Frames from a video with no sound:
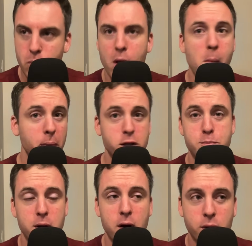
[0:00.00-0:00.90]
But it's been
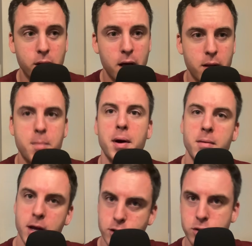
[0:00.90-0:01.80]
ugly lately, but
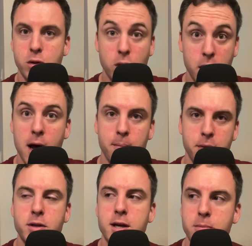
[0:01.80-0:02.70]
it's looking up. The
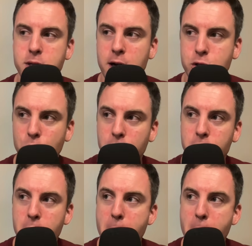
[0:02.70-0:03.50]
team is actually really good.